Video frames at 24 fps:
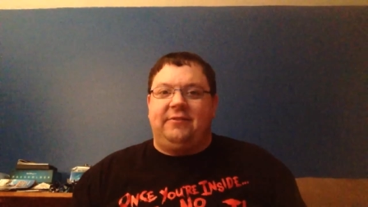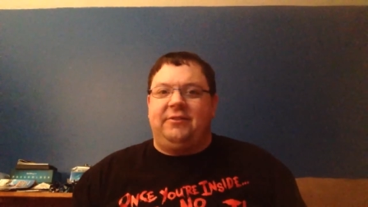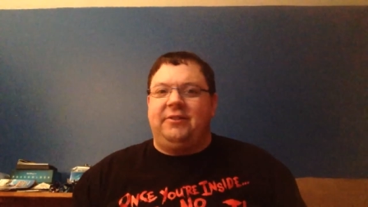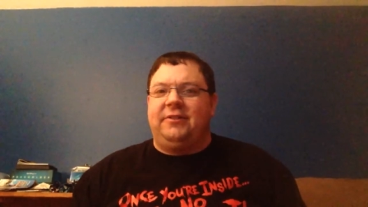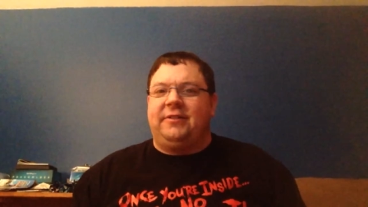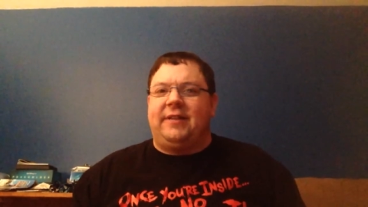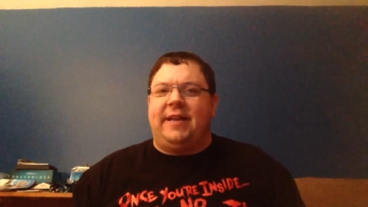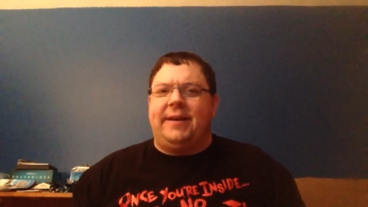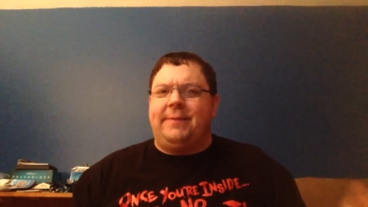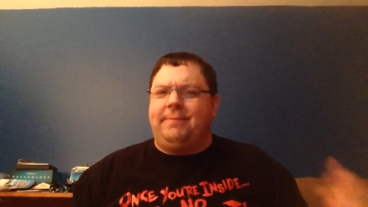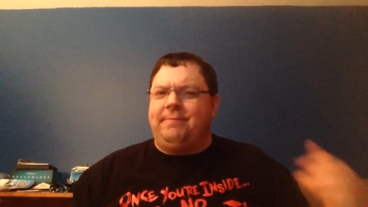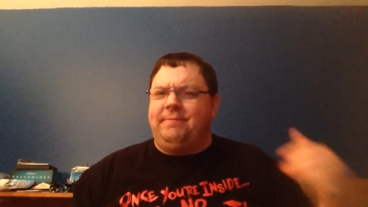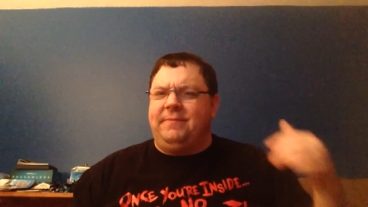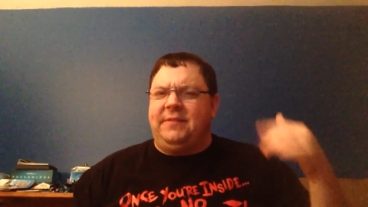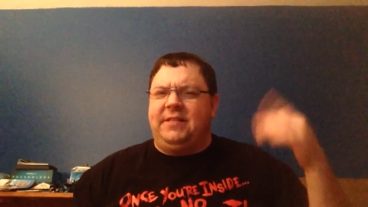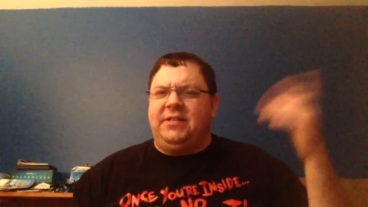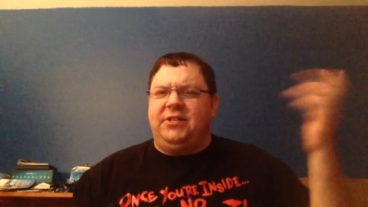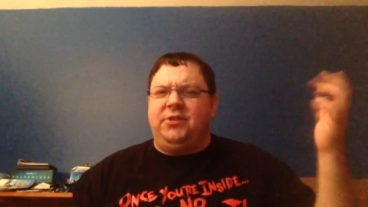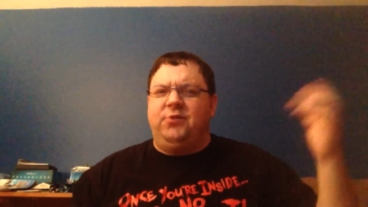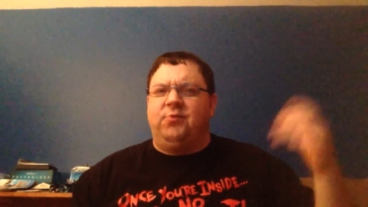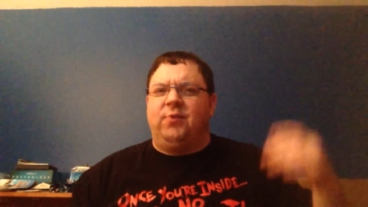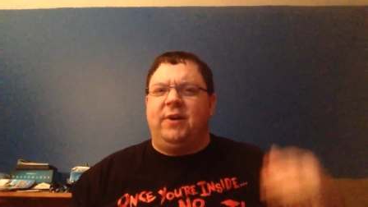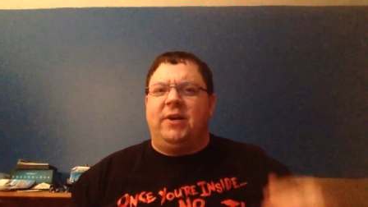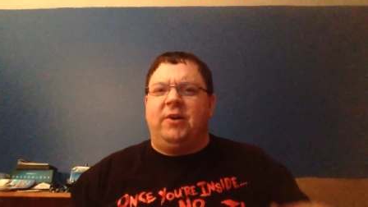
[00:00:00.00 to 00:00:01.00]
just like the
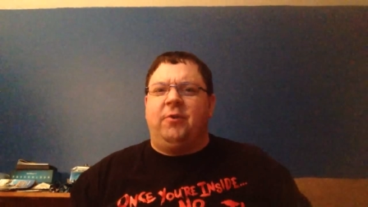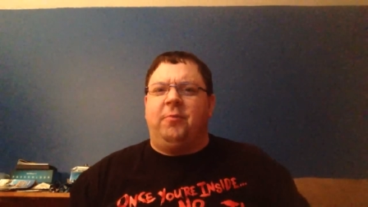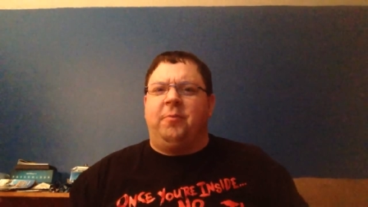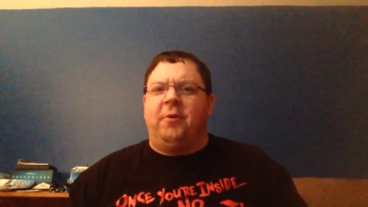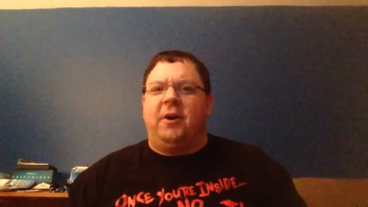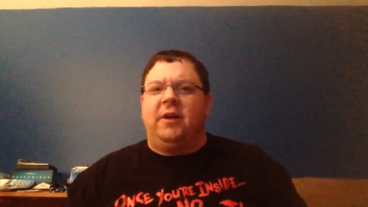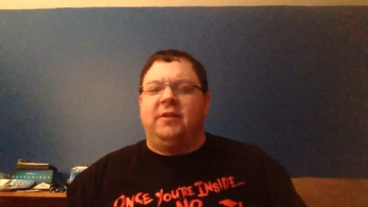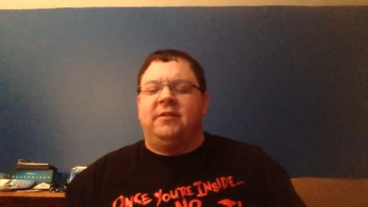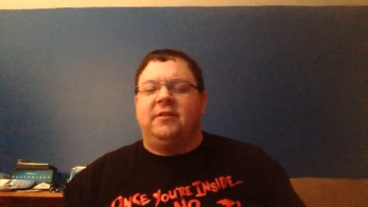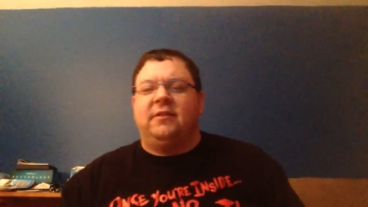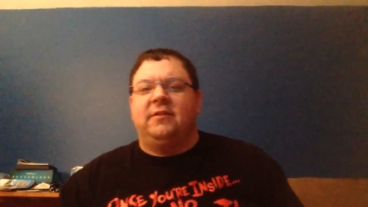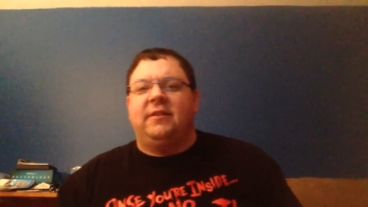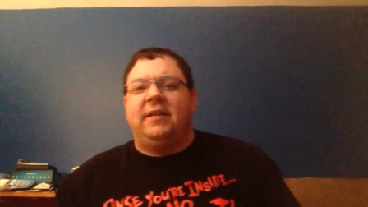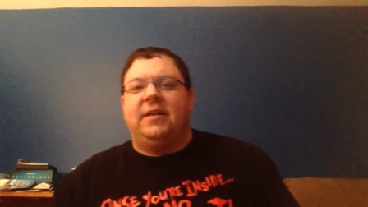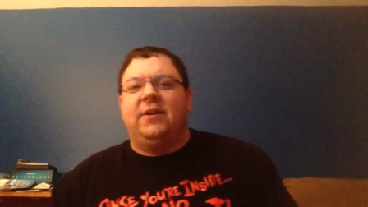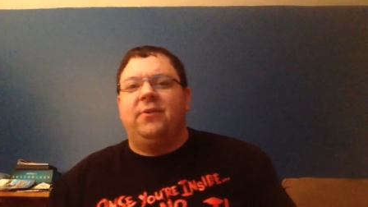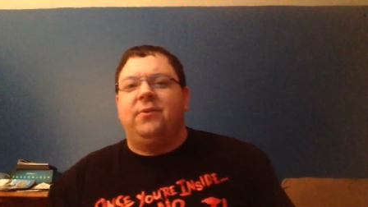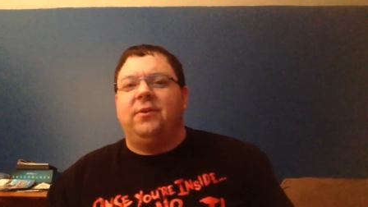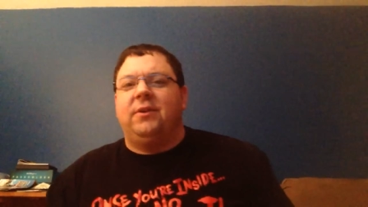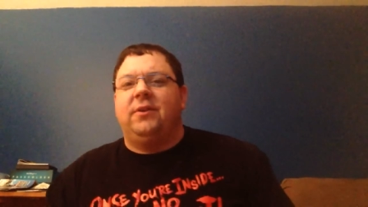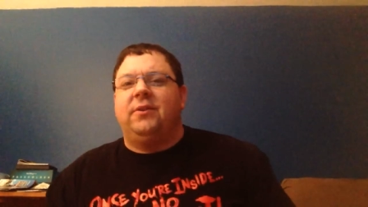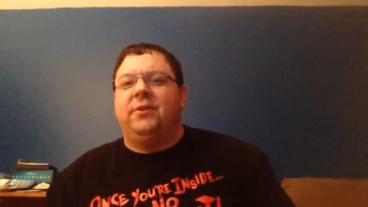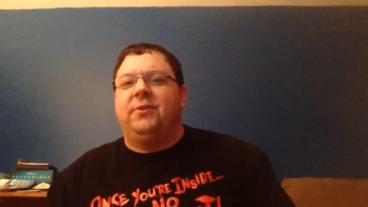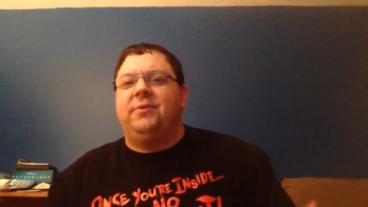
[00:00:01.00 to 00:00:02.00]
new Regal prices. They
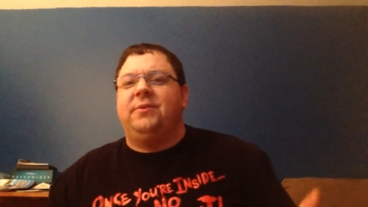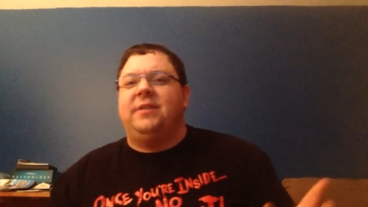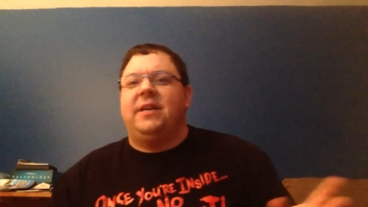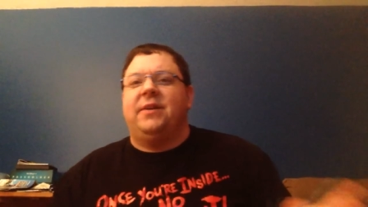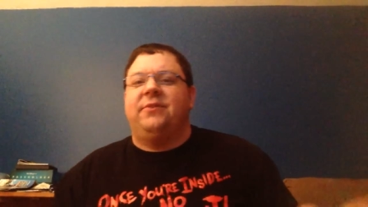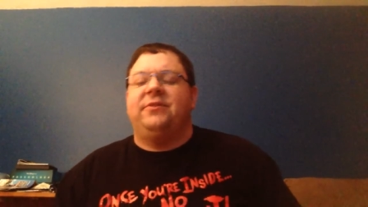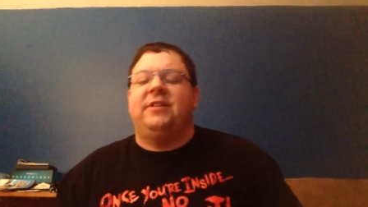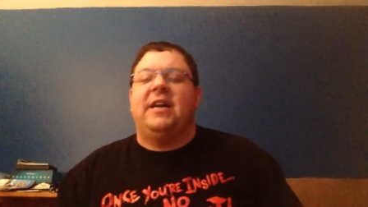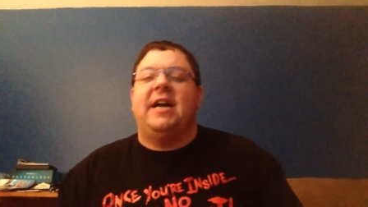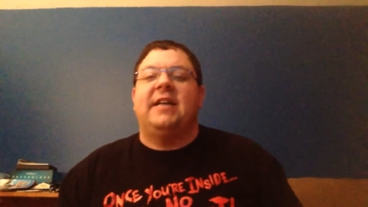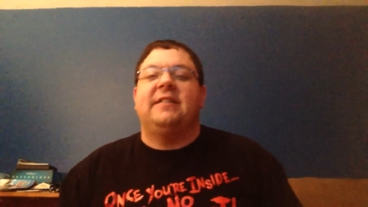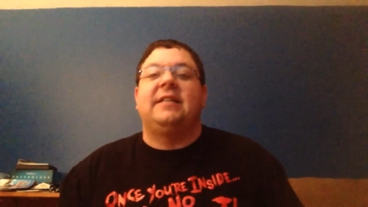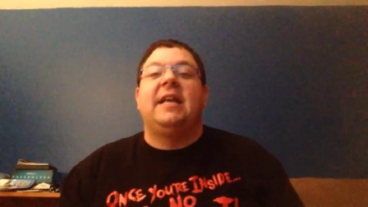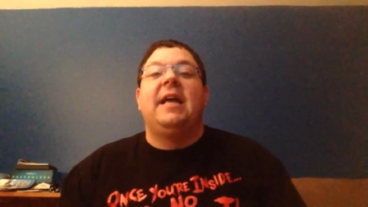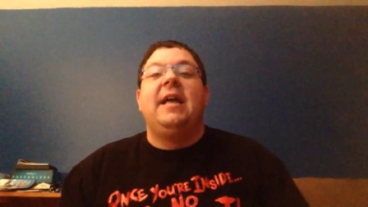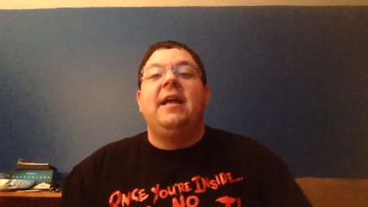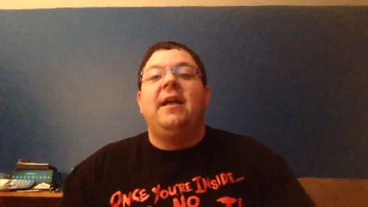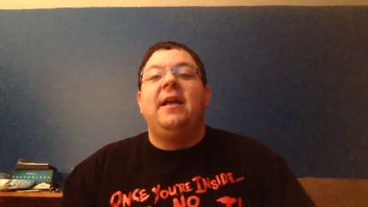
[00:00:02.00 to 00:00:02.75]
don't include sales tax.